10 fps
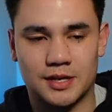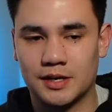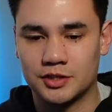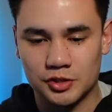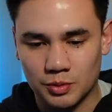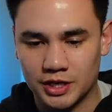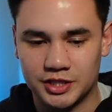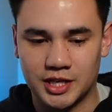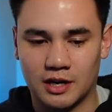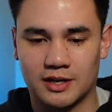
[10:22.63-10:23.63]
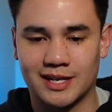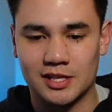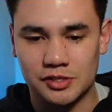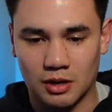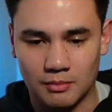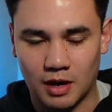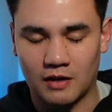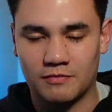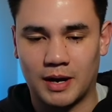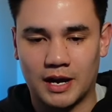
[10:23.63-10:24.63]
Just want to share, get this on
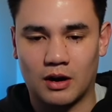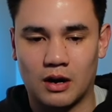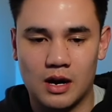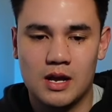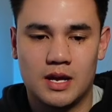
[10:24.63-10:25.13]
off my heart,